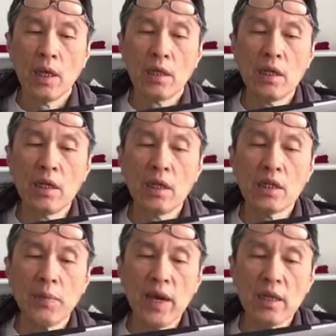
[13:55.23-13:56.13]
The
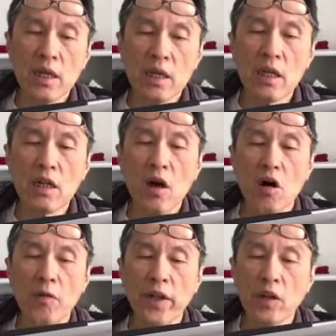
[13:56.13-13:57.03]
spectacle
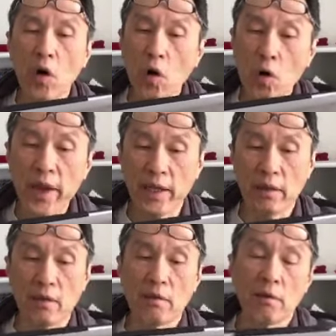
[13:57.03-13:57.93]
of an old man,
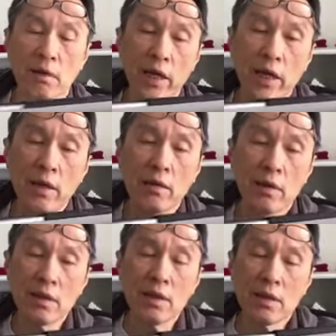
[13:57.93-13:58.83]
okay,
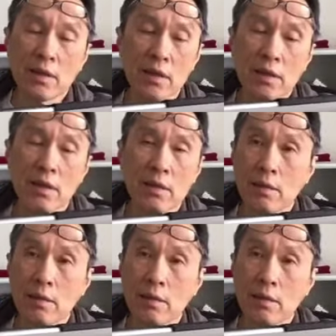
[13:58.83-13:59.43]
this is